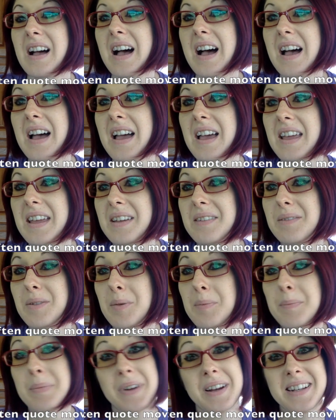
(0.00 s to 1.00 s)
I
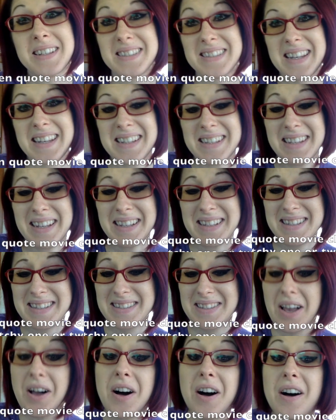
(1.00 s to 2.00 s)
will burst into
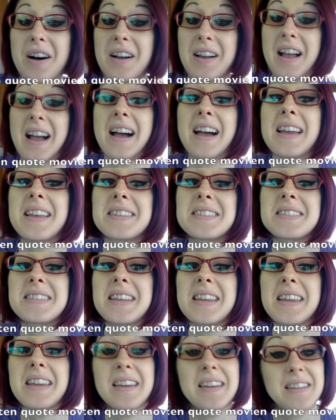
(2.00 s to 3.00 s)
song. I
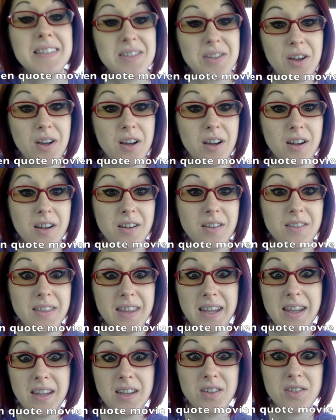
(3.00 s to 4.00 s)
sing song
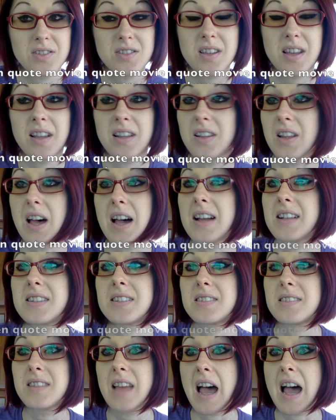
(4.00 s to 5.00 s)
things a
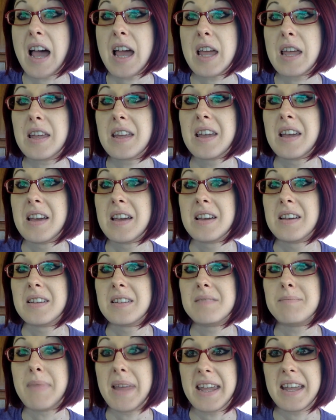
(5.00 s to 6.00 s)
lot. I
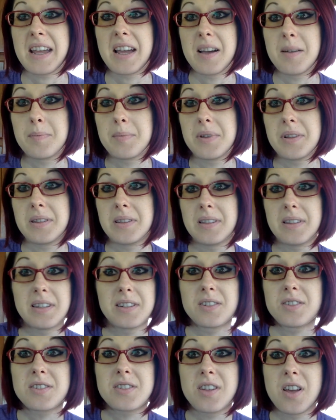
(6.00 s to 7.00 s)
make up
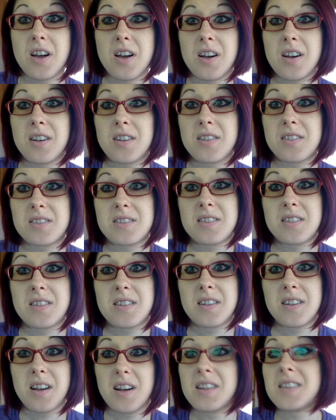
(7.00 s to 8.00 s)
little songs
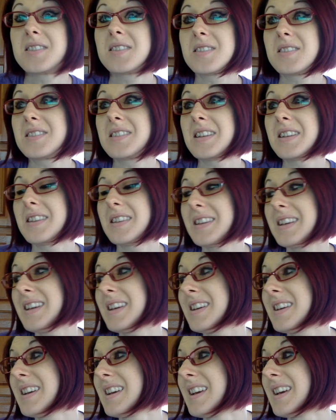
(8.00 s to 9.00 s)

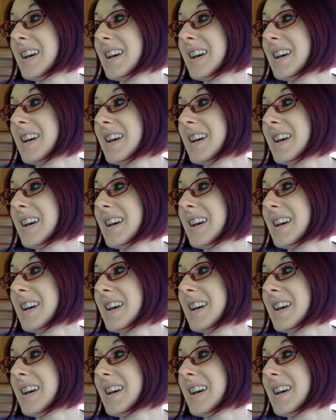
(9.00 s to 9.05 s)
constantly.